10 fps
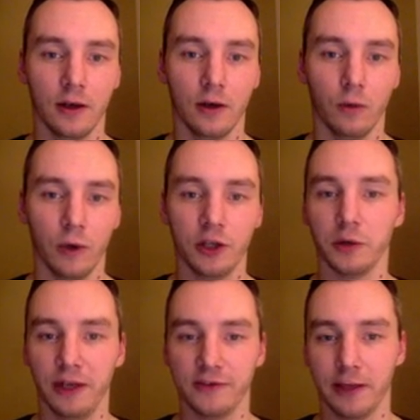we could do an
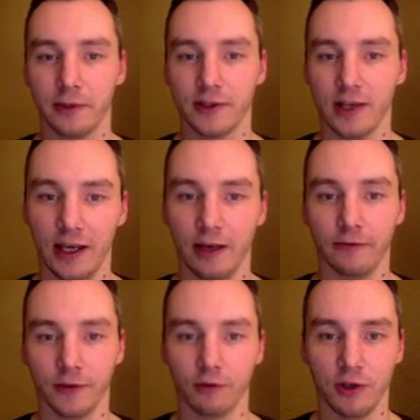if statement and say if
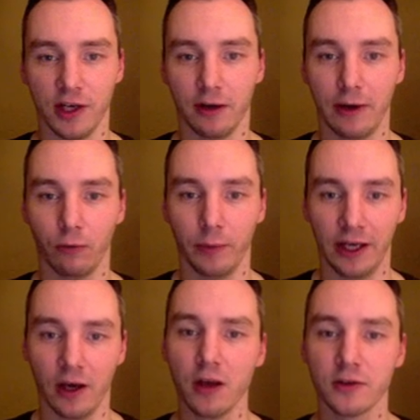the screen shake amount we're being
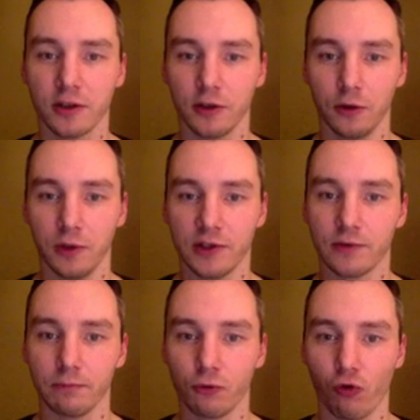asked to do is
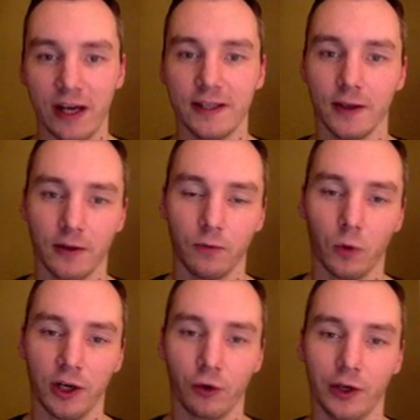greater than what
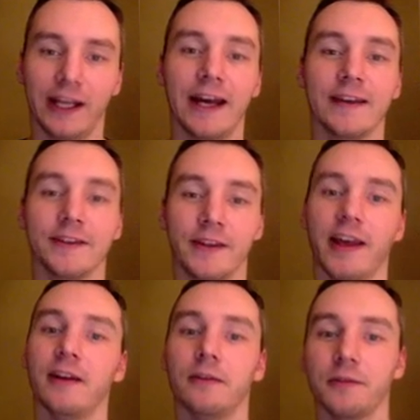it already has,
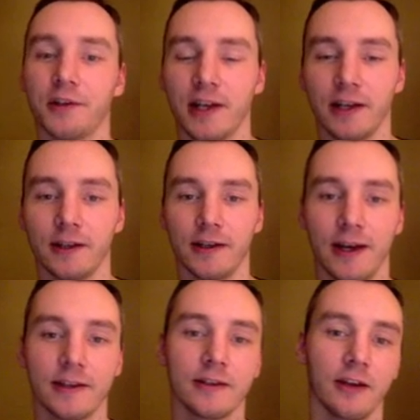then set it to
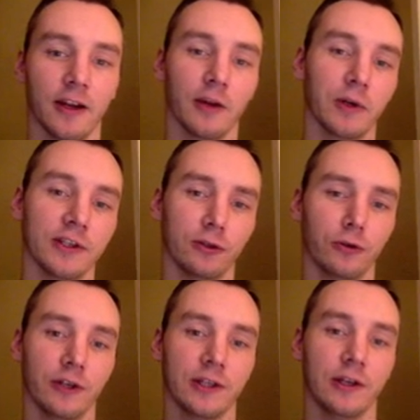that, and otherwise ignore
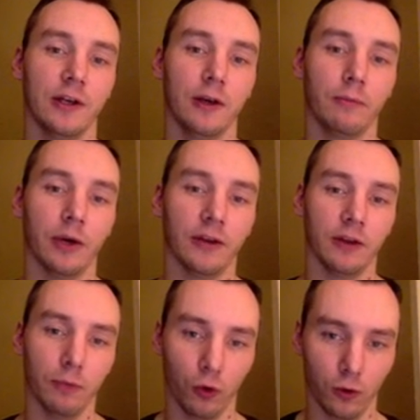it. But
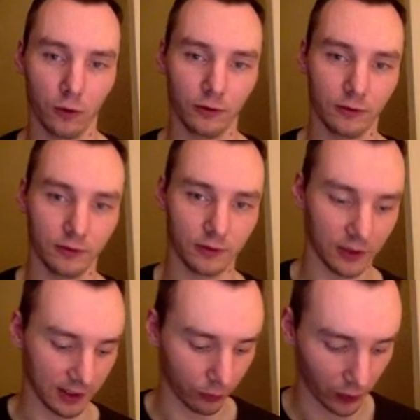the
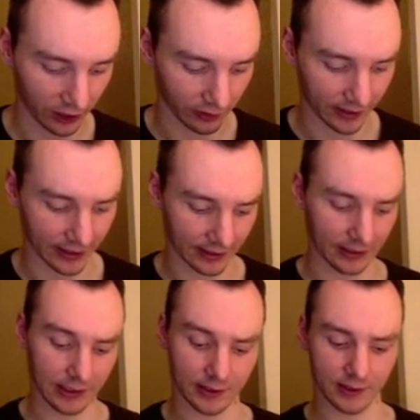simple way to write that
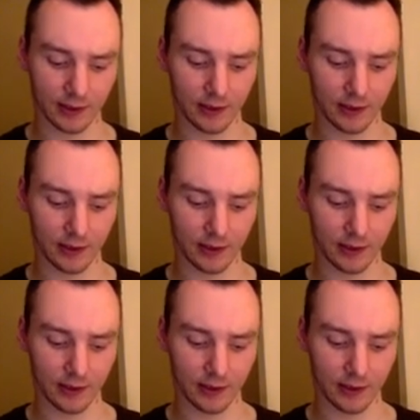is